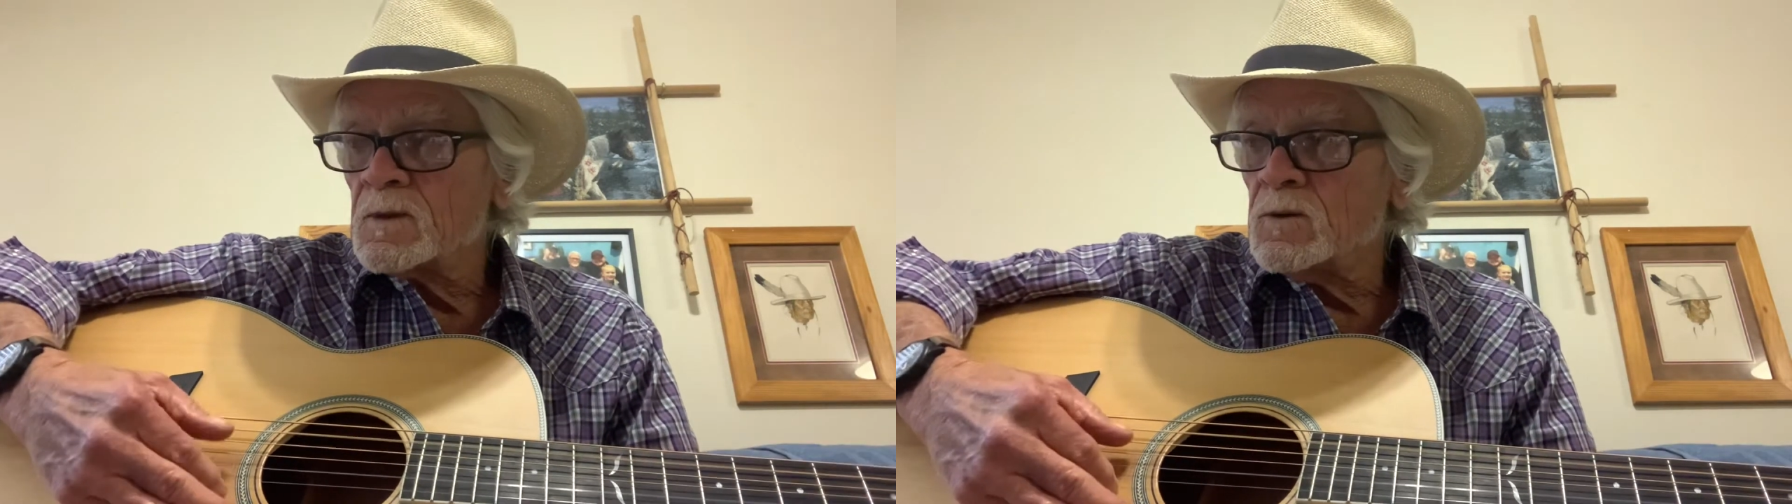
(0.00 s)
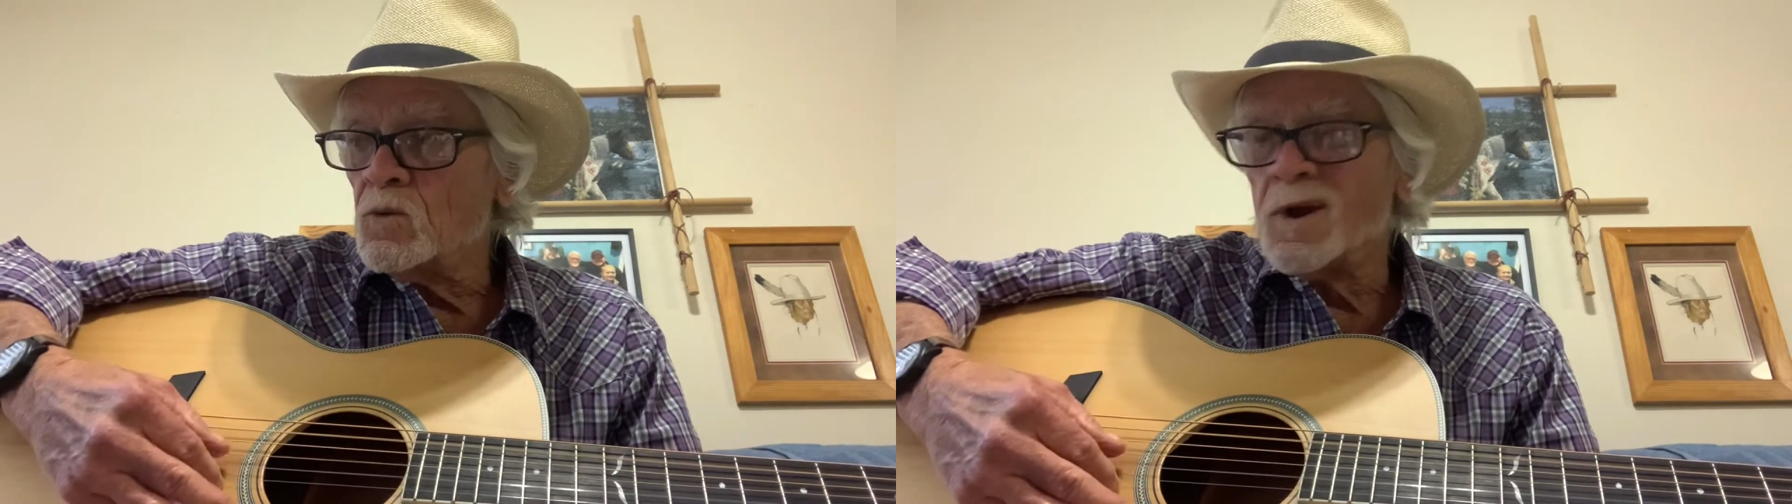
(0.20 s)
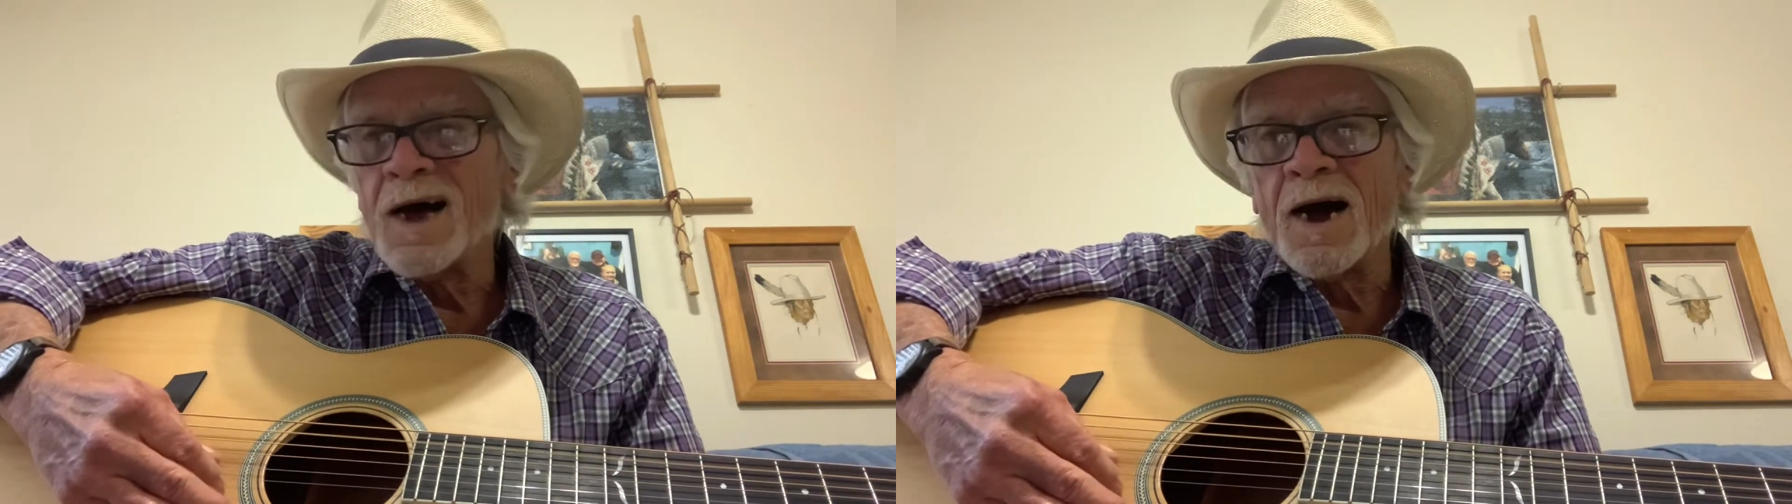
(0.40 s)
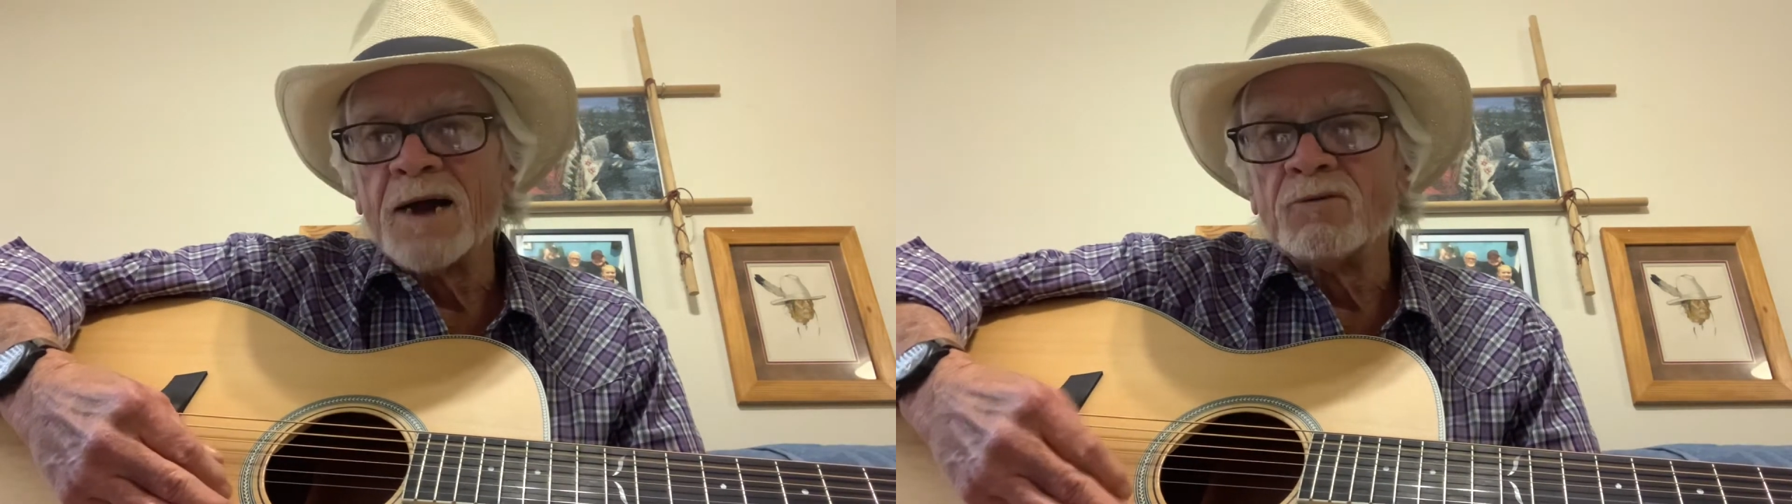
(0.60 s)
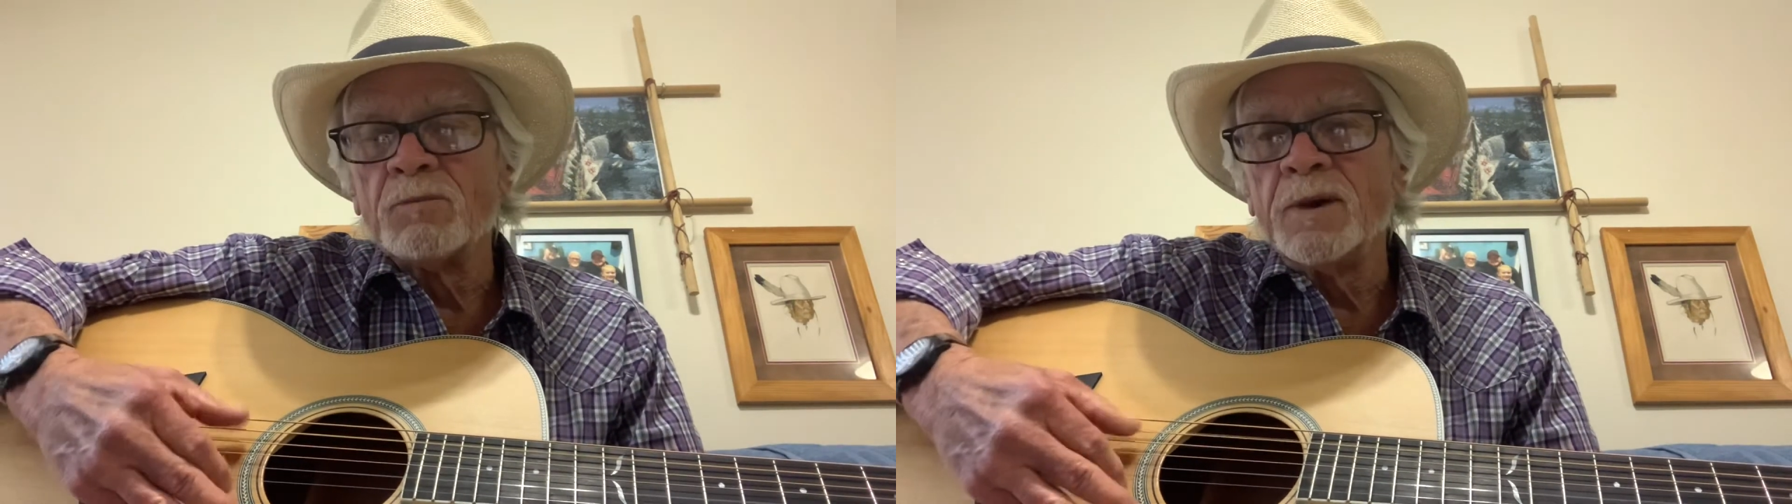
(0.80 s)
Will I
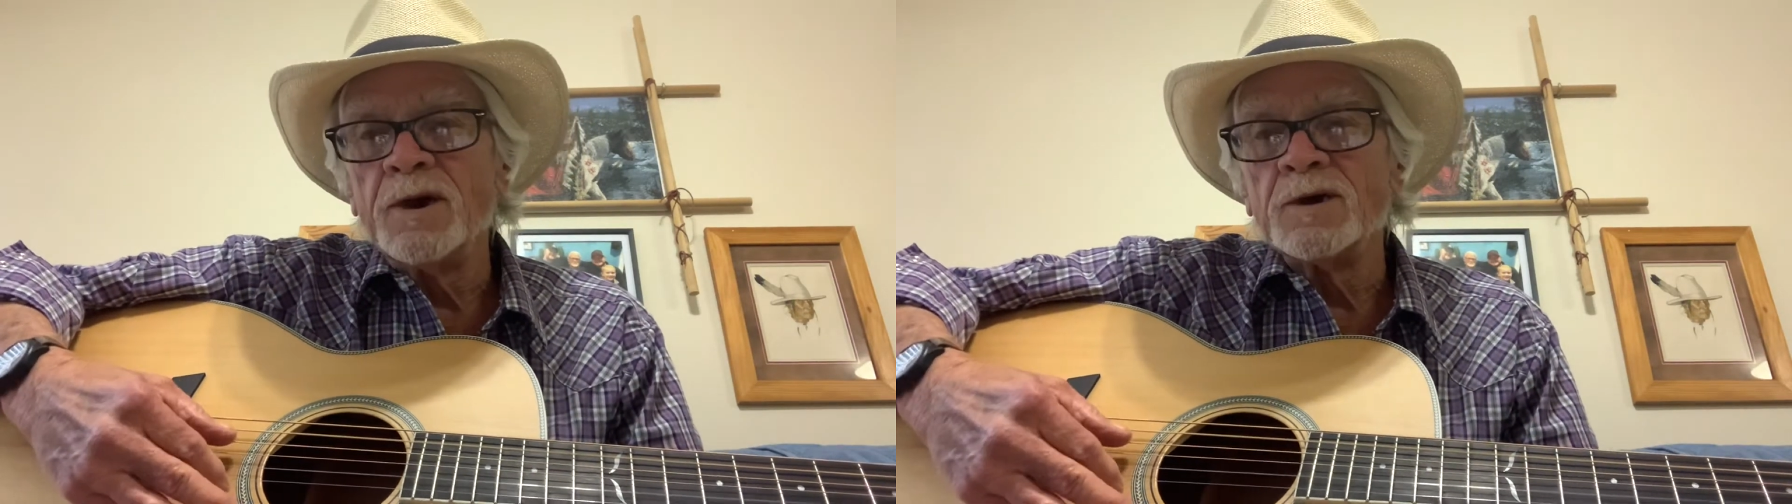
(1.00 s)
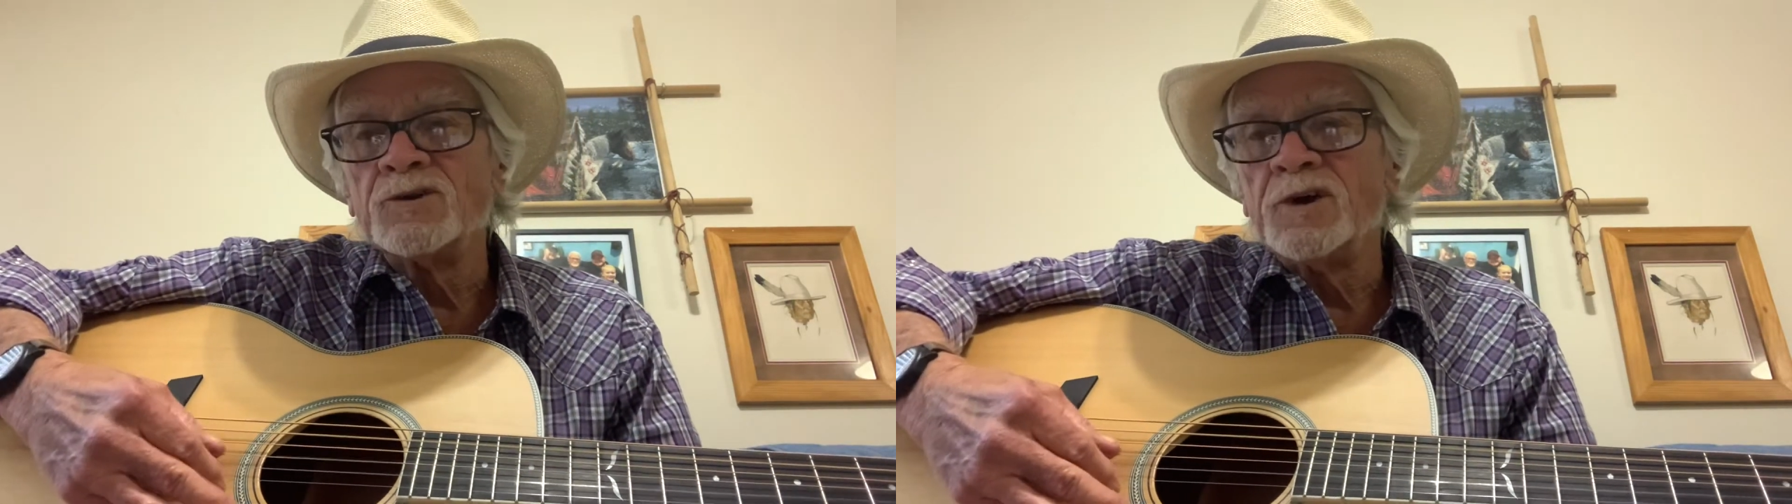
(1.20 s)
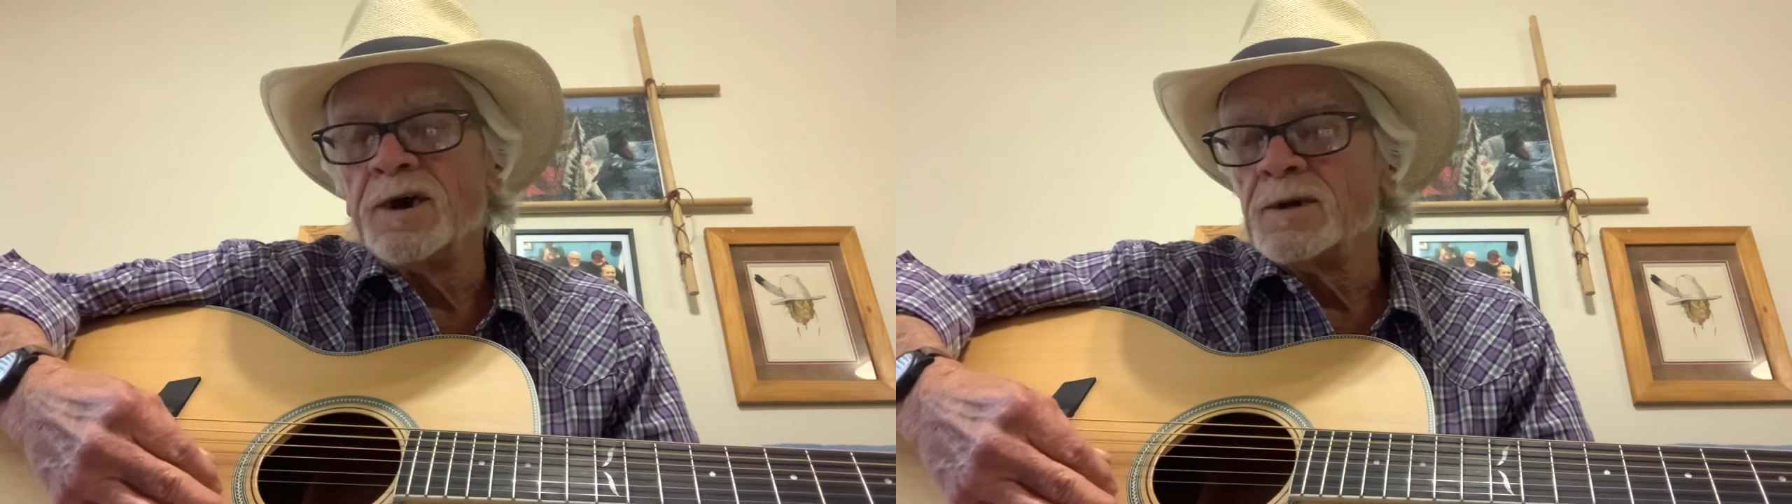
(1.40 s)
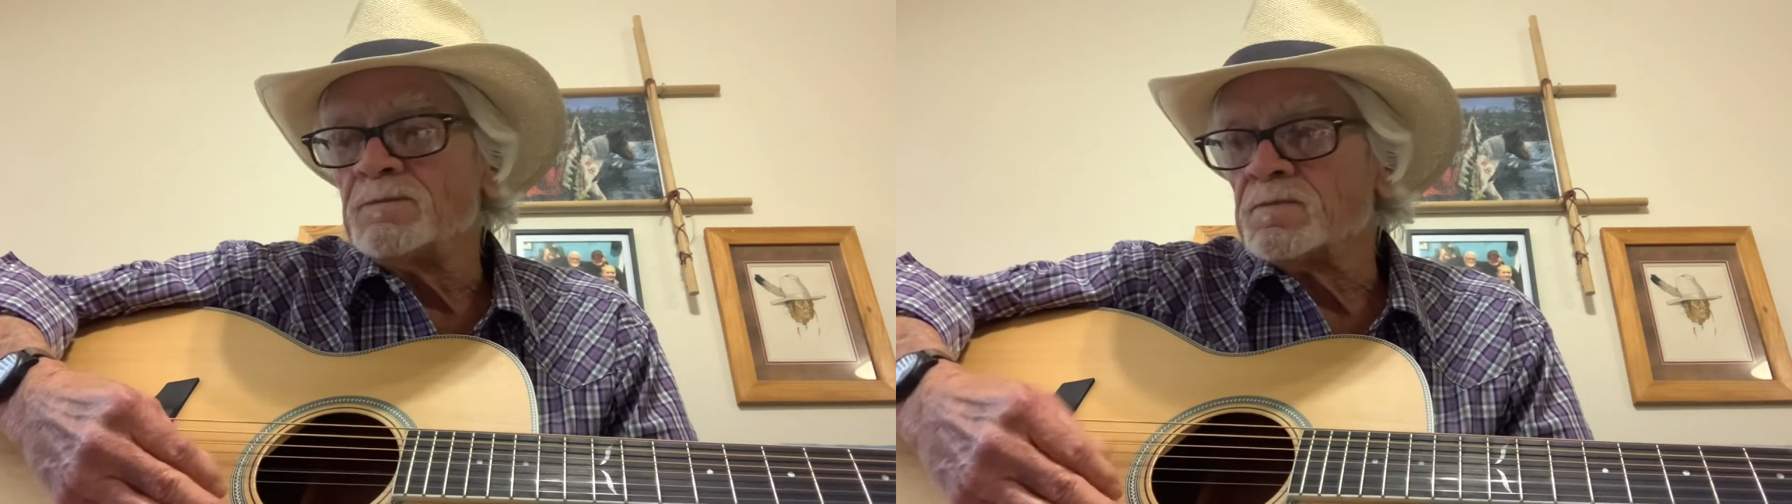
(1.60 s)
ever be content?